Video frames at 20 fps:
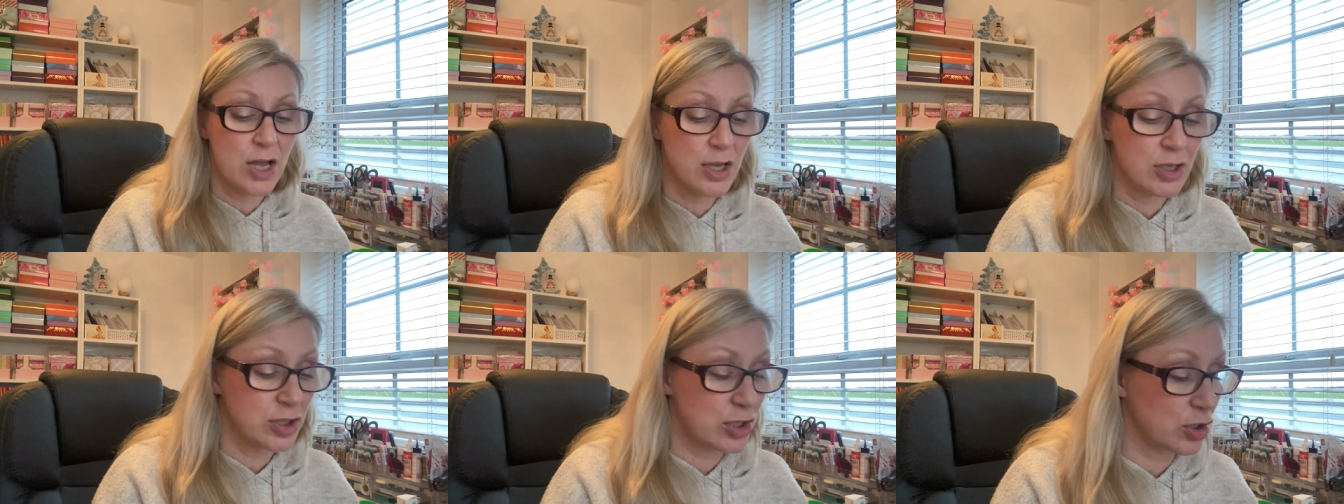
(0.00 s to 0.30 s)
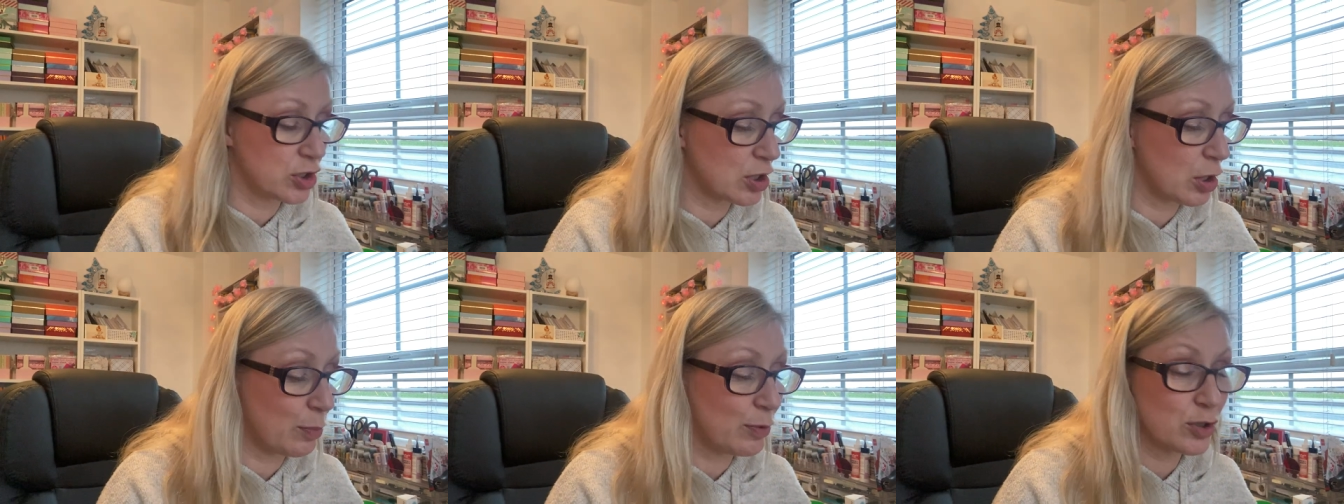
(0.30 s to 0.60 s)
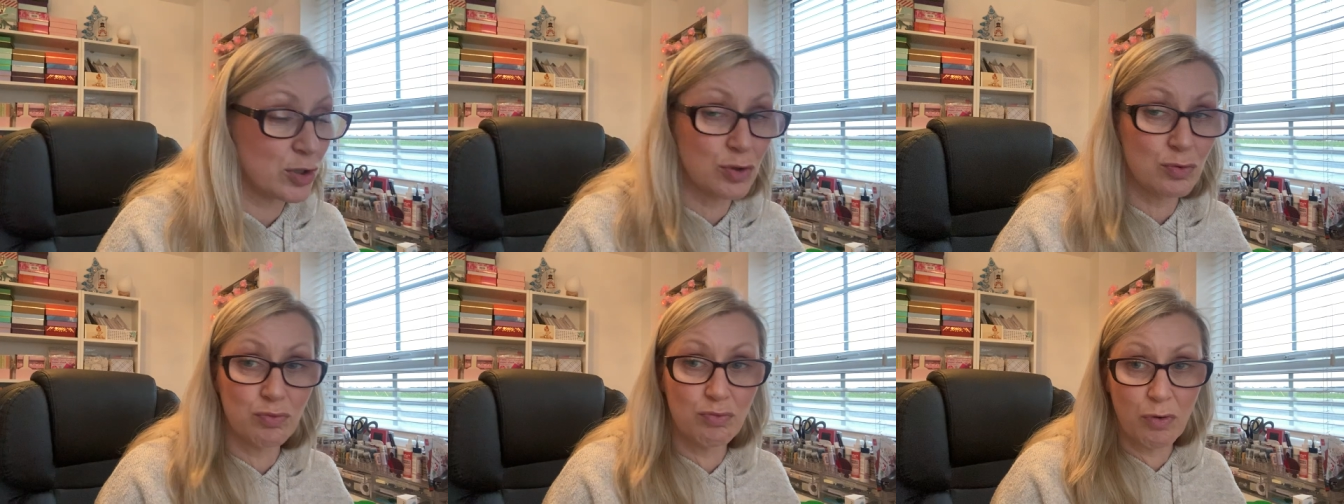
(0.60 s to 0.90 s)
So shall we
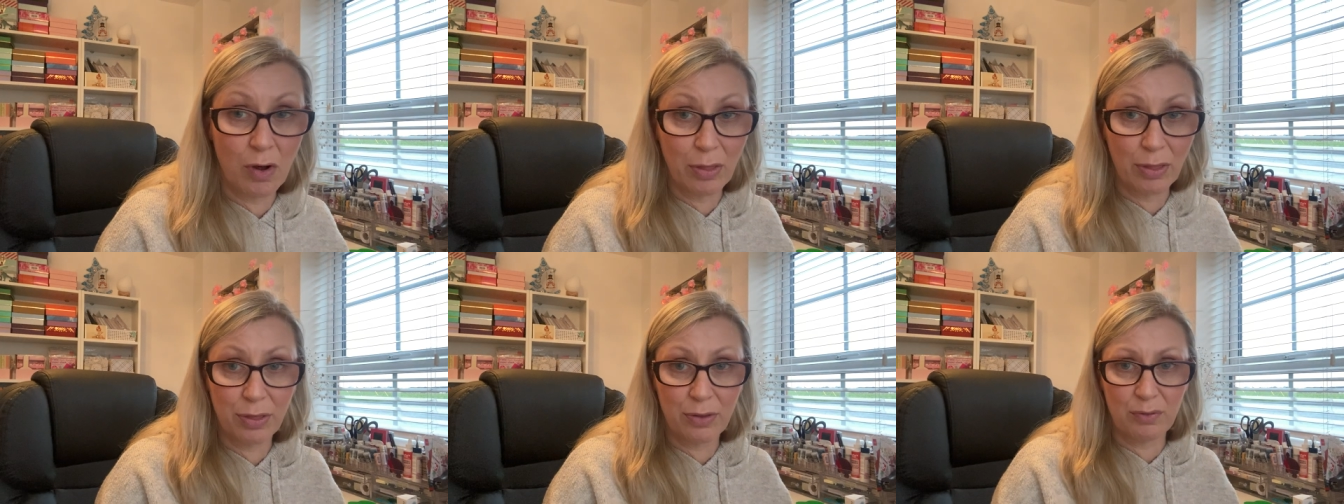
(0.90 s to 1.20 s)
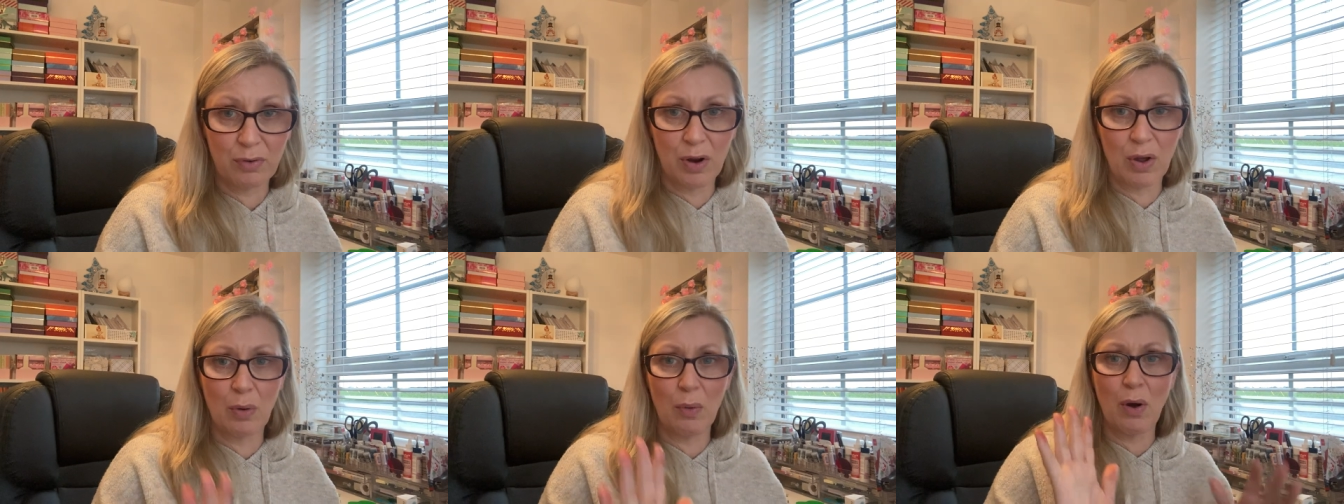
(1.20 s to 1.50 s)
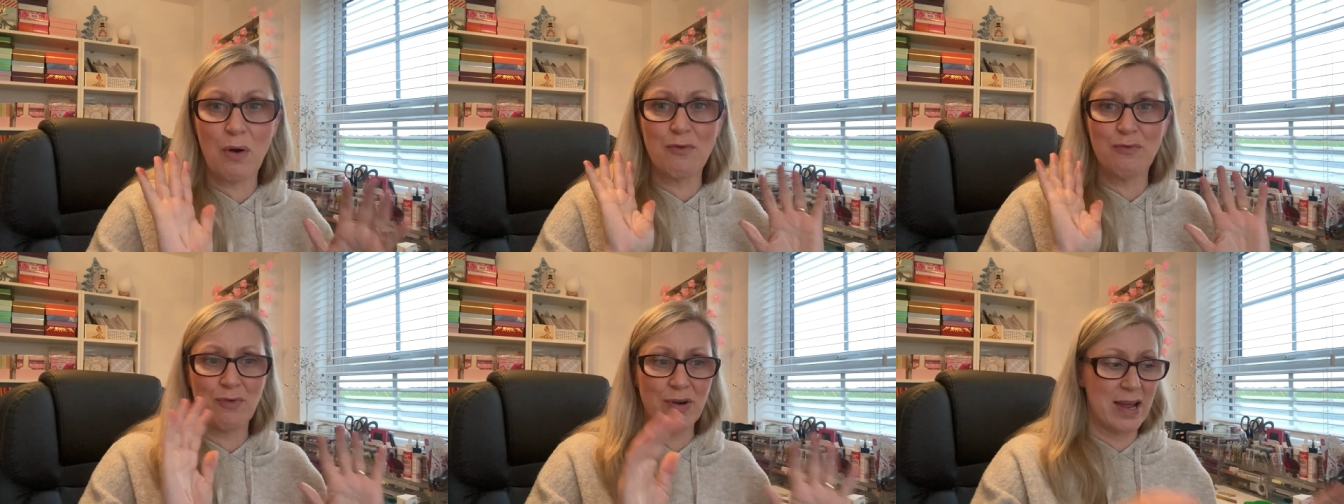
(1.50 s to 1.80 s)
just run through
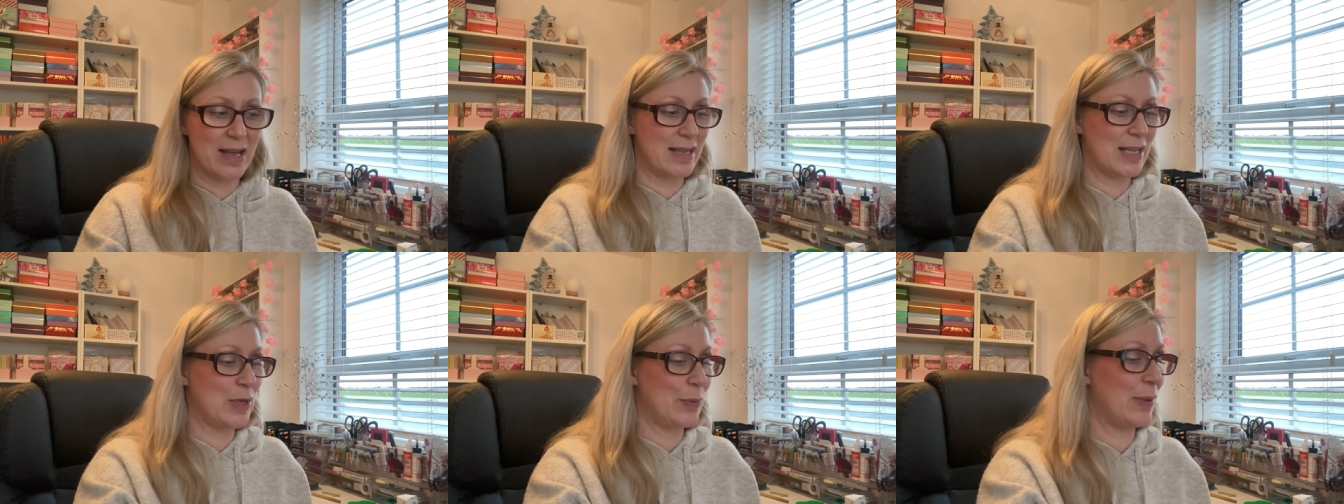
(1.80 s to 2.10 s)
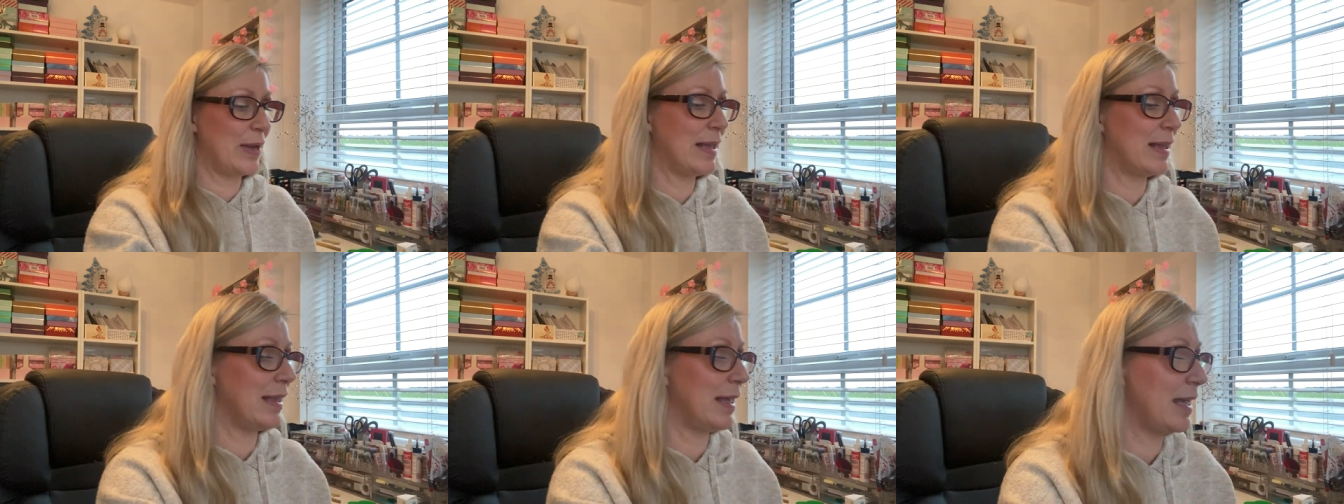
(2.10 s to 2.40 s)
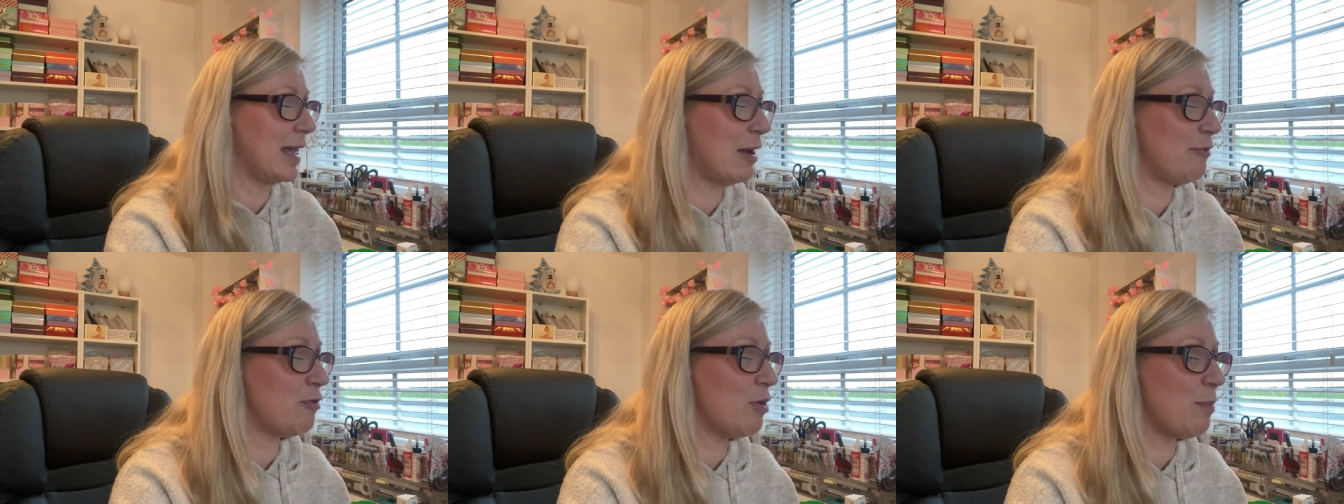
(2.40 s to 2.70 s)
really
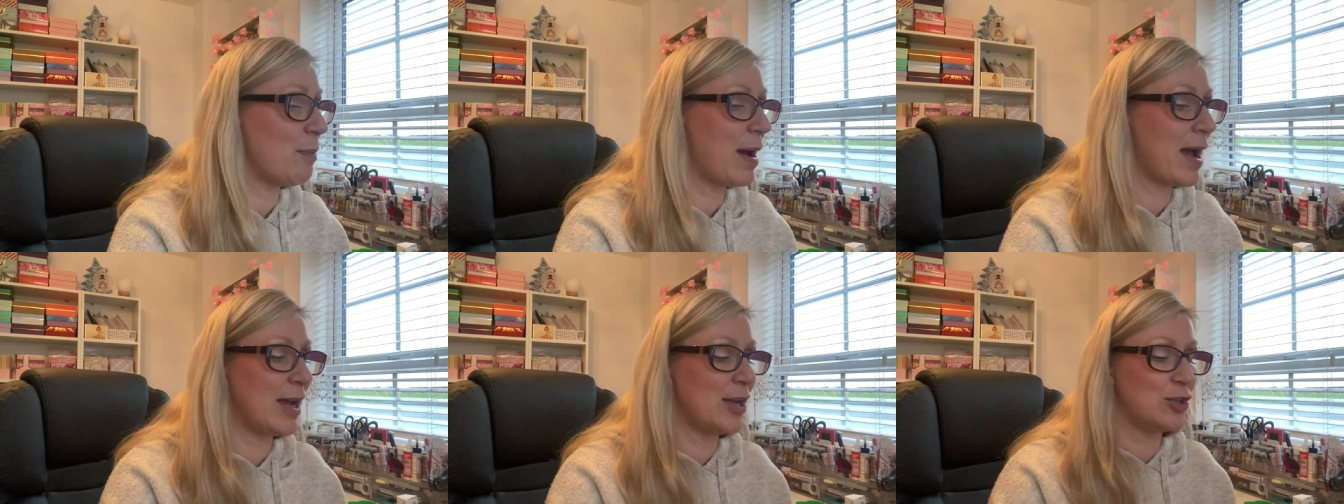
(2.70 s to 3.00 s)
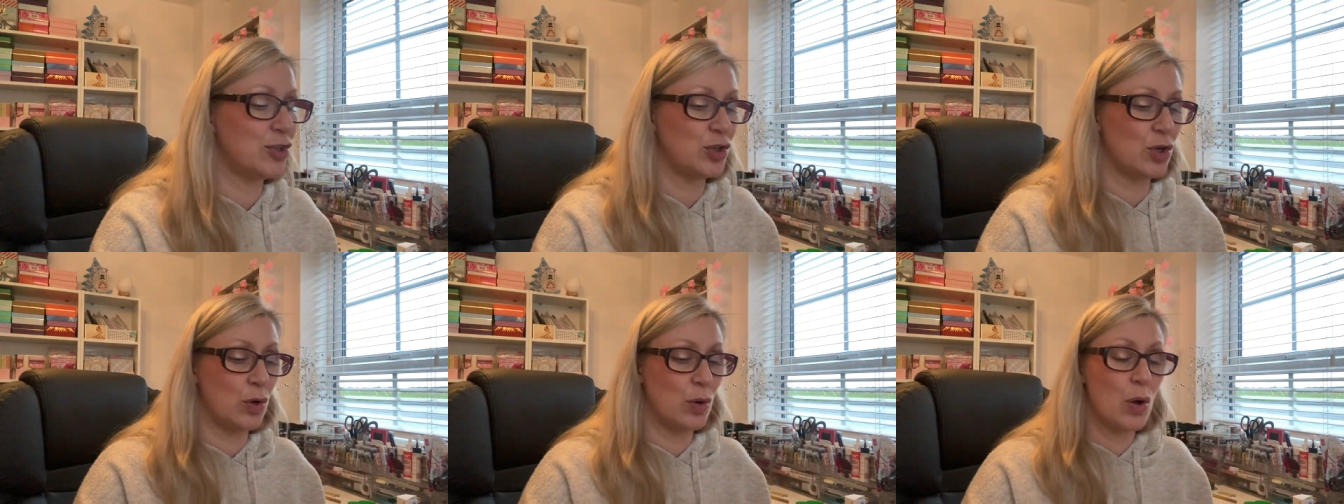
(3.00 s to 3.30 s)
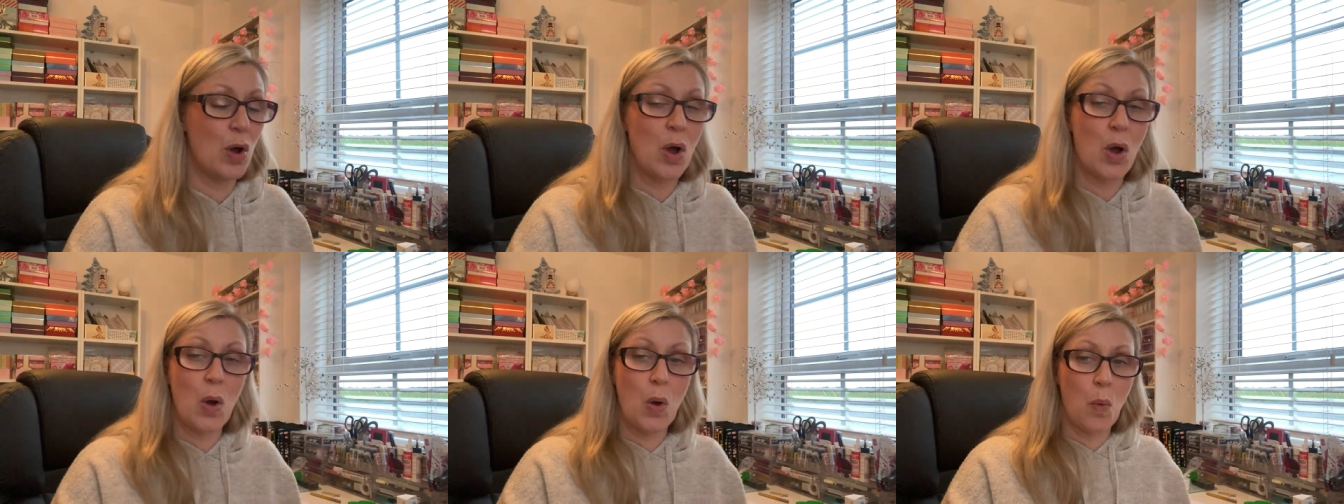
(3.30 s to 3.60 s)
quickly and remind you
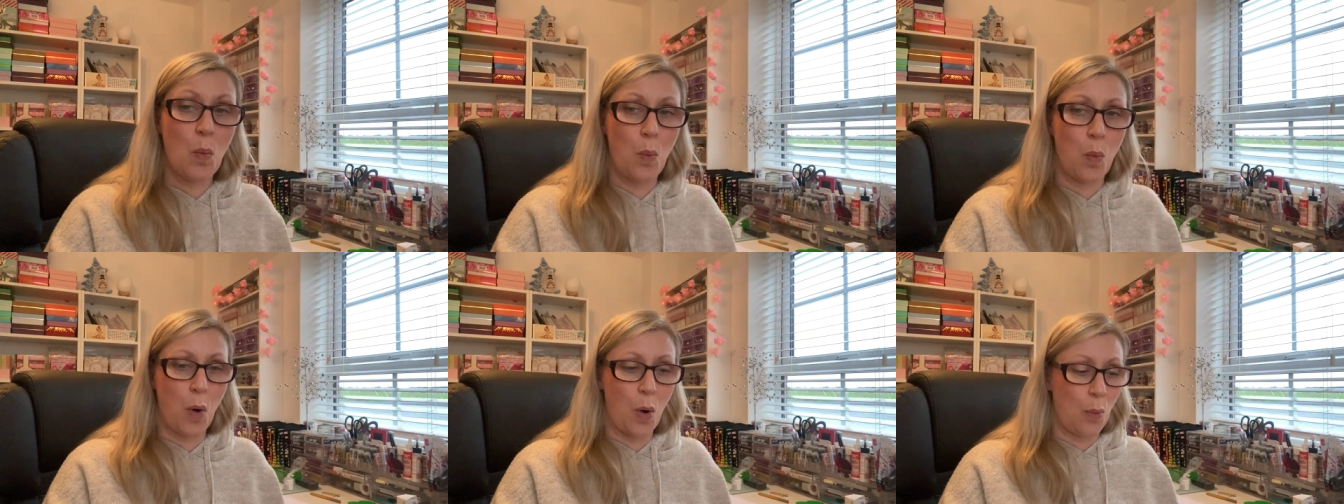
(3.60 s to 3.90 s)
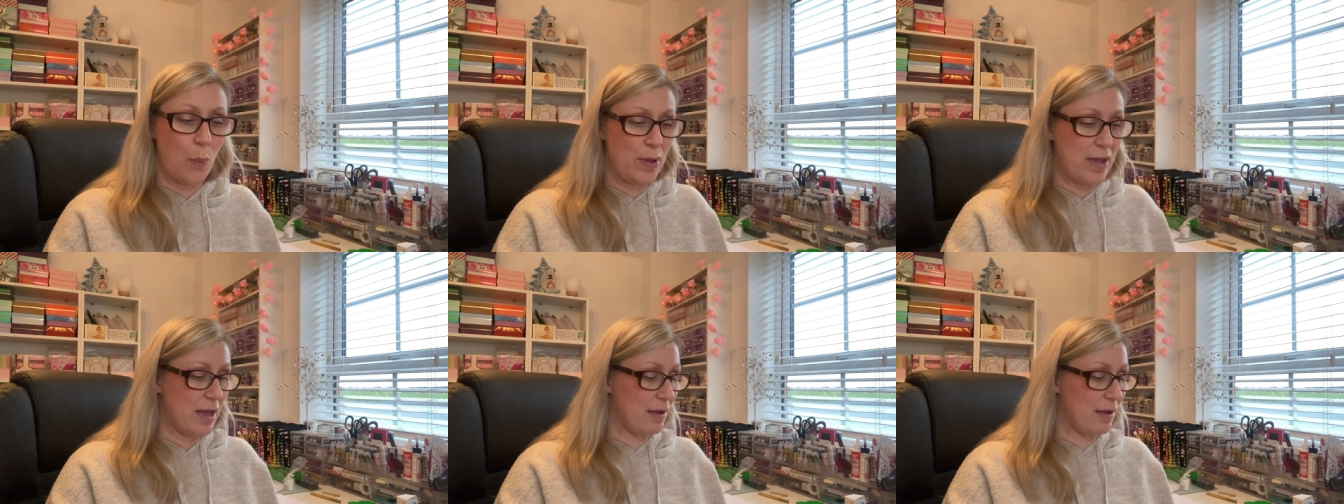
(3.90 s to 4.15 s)
what we